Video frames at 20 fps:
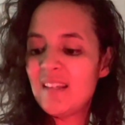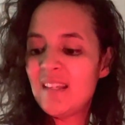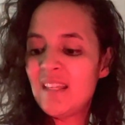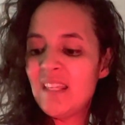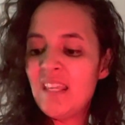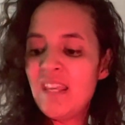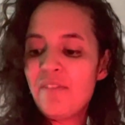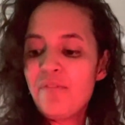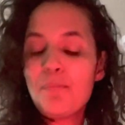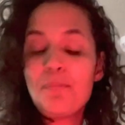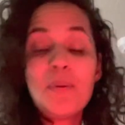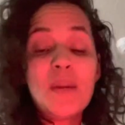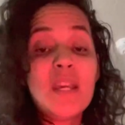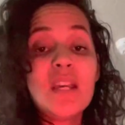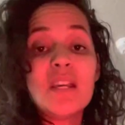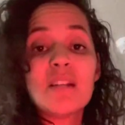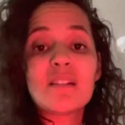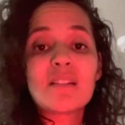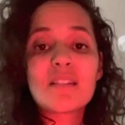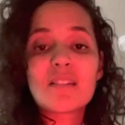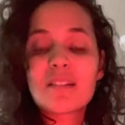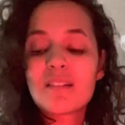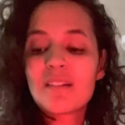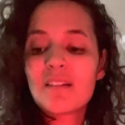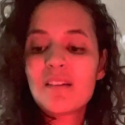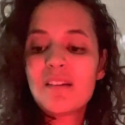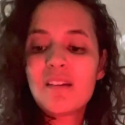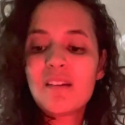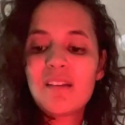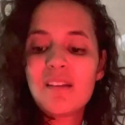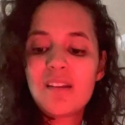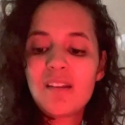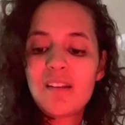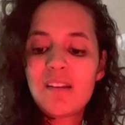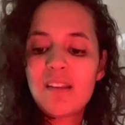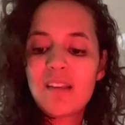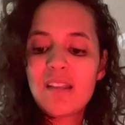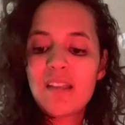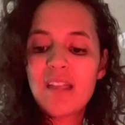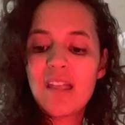give it peace.
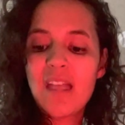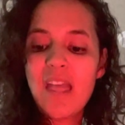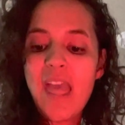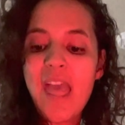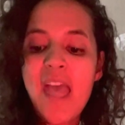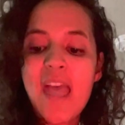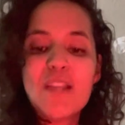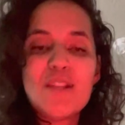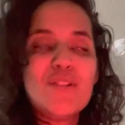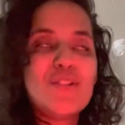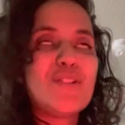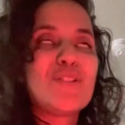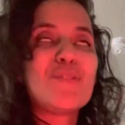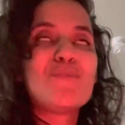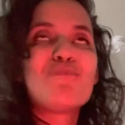And